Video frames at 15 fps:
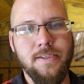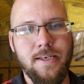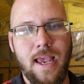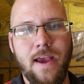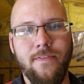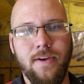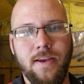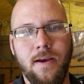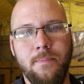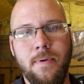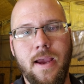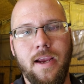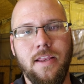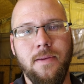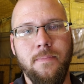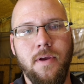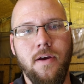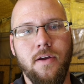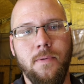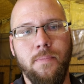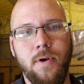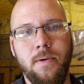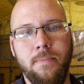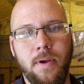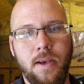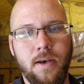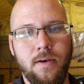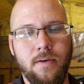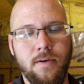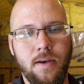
to have it come back in the mail on a prepaid